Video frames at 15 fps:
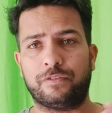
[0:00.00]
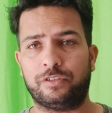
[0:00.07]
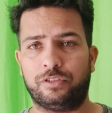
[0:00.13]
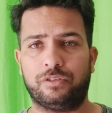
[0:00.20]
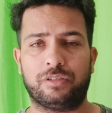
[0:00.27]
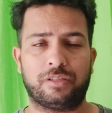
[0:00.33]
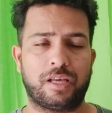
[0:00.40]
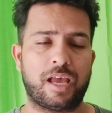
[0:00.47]

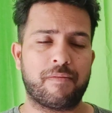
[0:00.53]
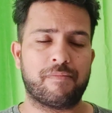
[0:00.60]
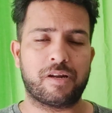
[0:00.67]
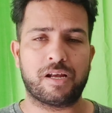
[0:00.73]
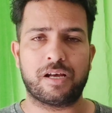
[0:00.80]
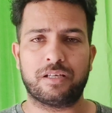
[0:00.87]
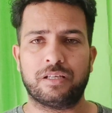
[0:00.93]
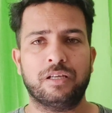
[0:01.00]
your
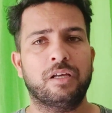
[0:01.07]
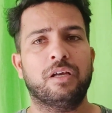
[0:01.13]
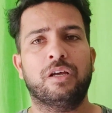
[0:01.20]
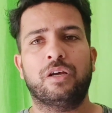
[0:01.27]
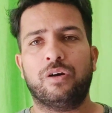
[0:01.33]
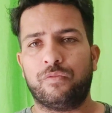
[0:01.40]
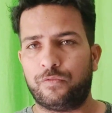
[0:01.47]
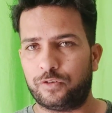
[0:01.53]
camera,
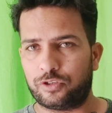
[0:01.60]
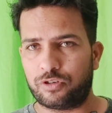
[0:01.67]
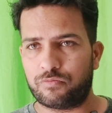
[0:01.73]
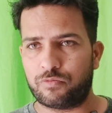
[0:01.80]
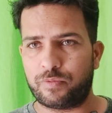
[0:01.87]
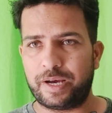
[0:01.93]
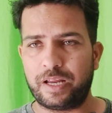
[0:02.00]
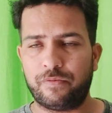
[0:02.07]
for your
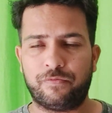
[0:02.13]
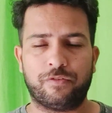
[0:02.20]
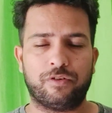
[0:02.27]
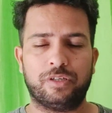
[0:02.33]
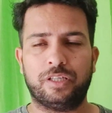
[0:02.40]
mobile phone.